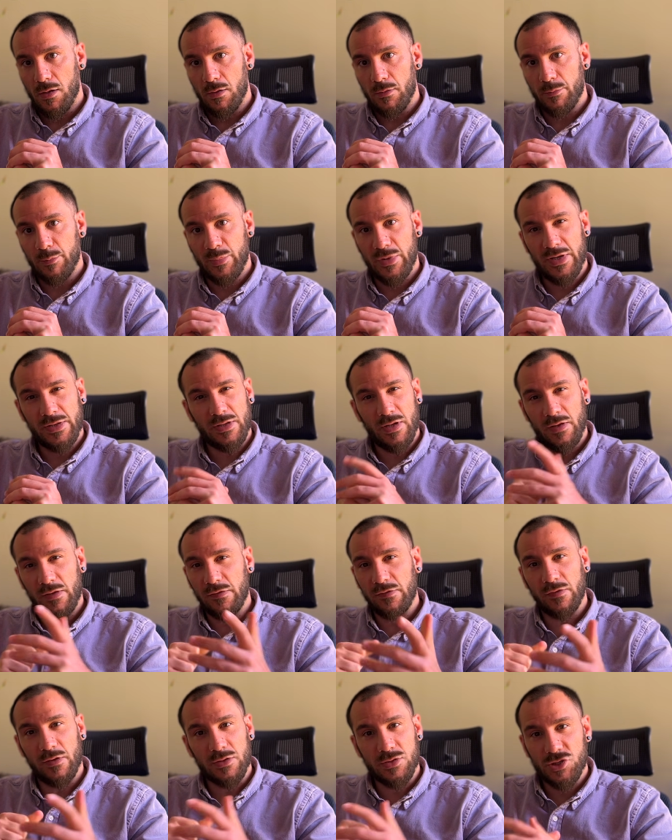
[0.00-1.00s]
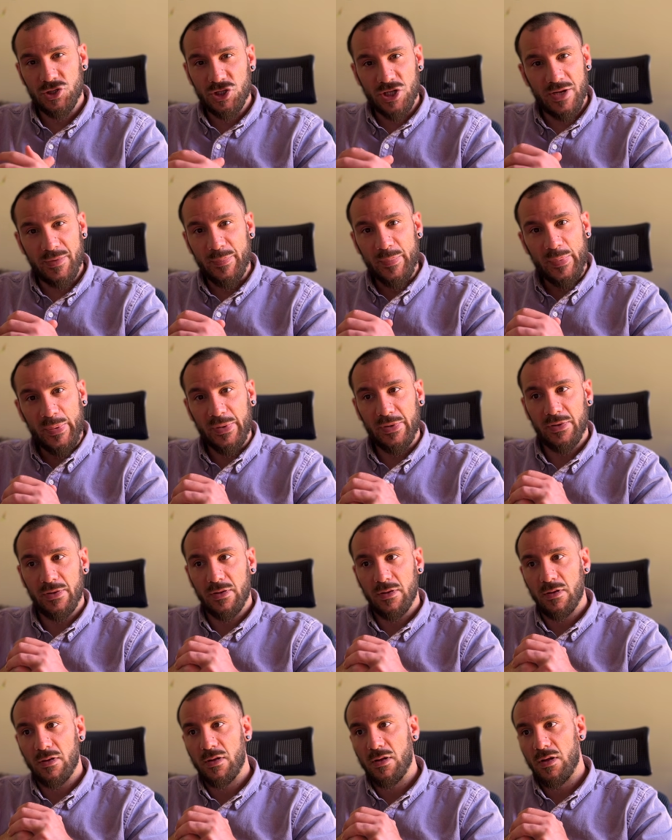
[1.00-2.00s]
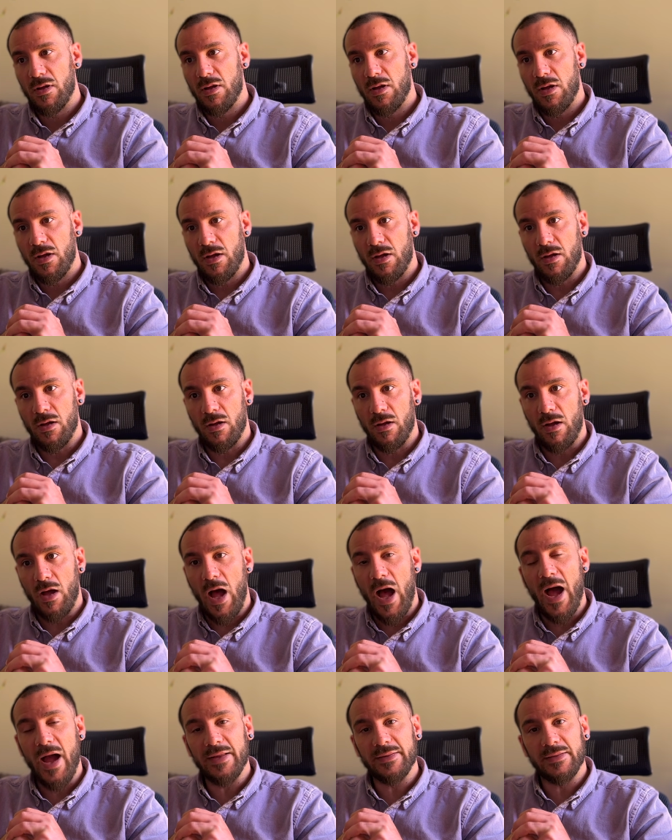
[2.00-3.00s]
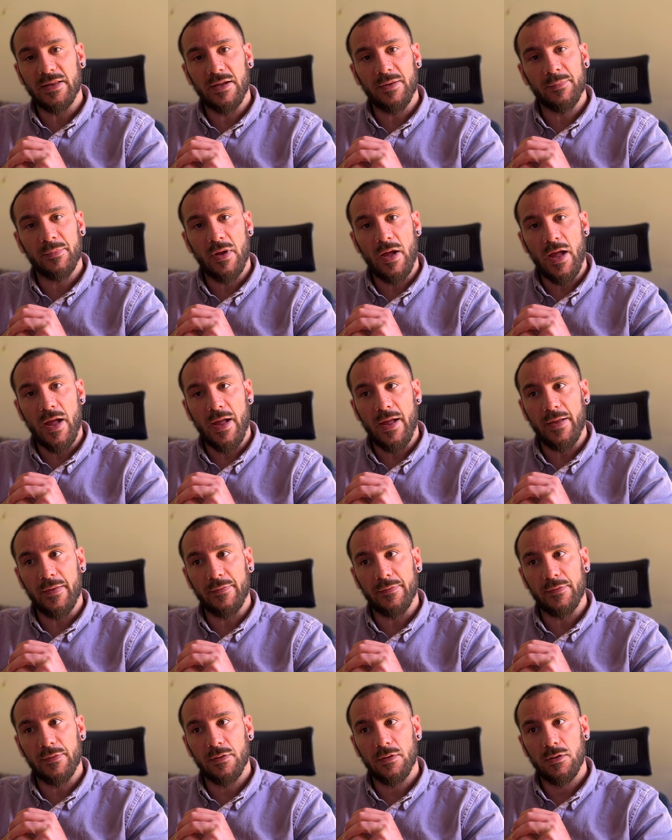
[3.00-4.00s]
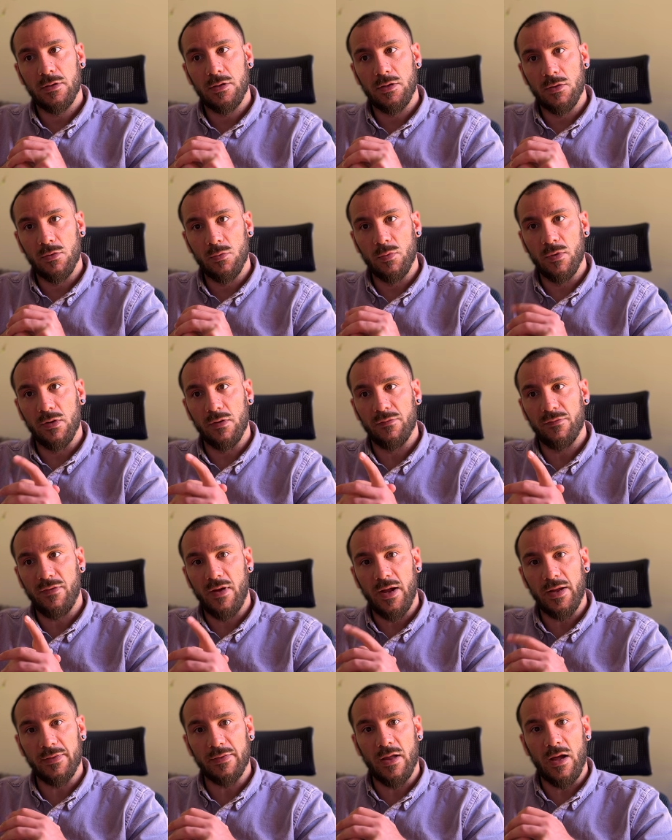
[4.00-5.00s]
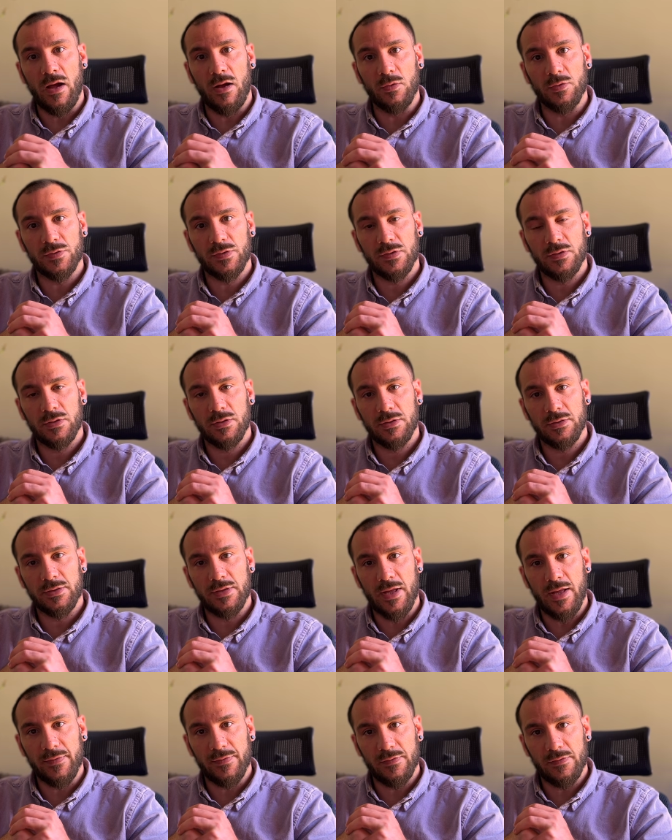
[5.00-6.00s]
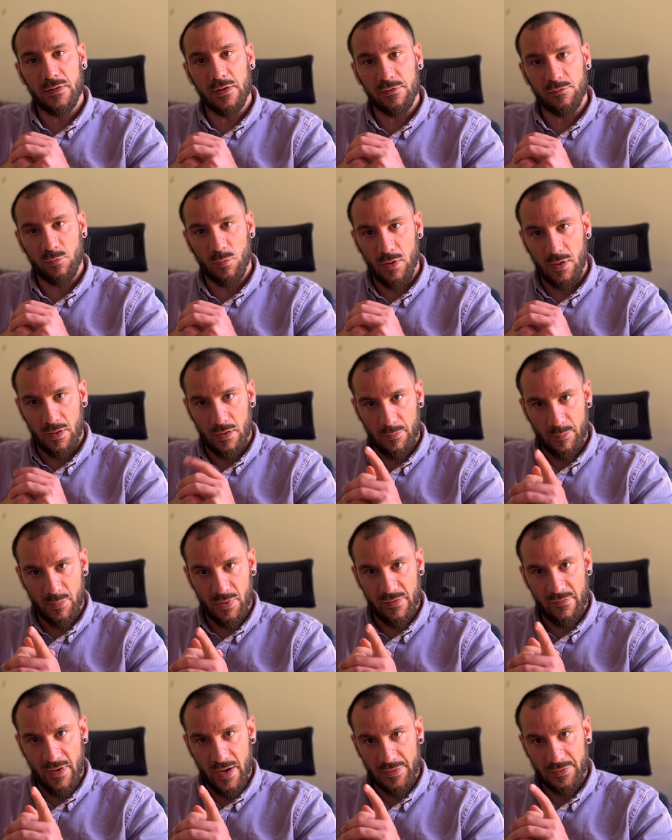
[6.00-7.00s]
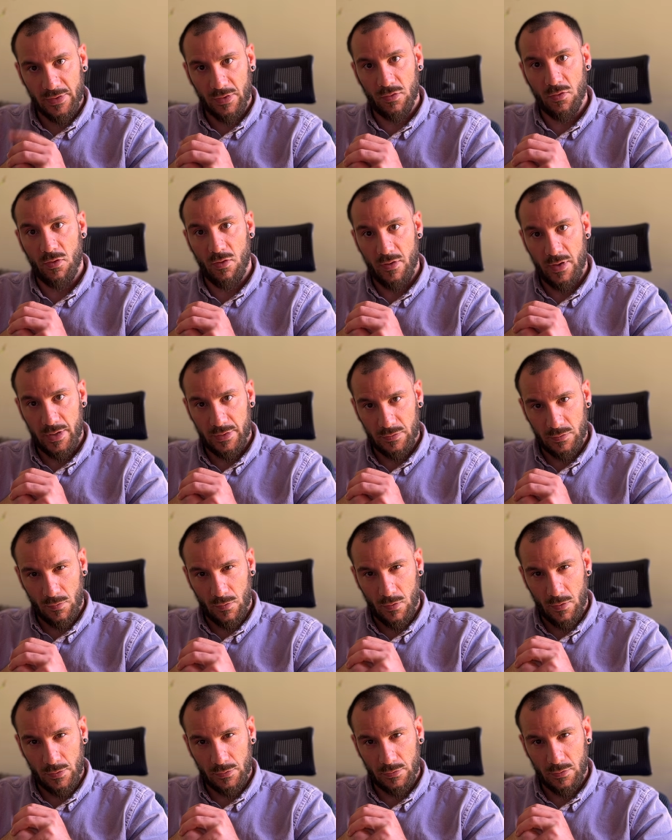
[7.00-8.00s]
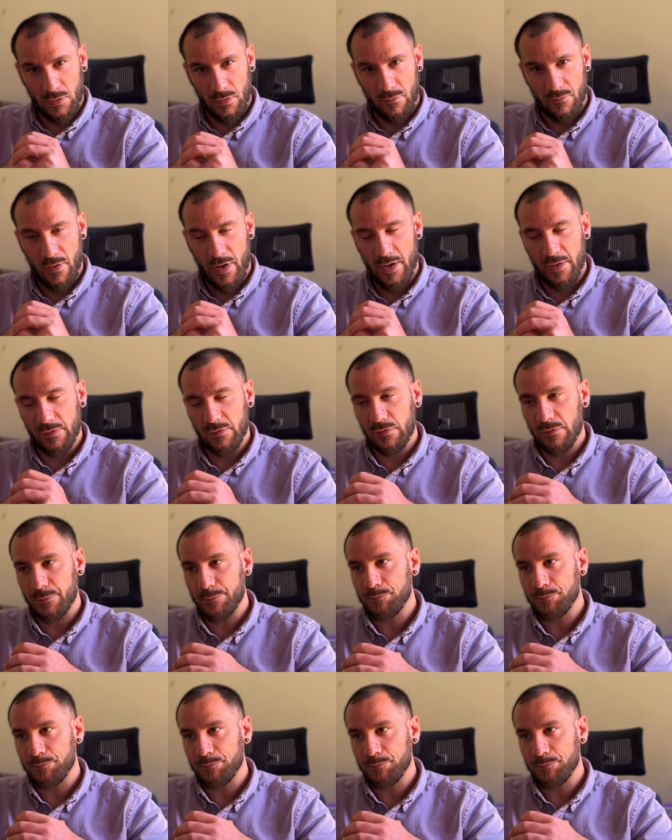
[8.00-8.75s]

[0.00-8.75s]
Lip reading: Brita is a cheap item, and you will find out that this will prevent the chloride to go into your vase.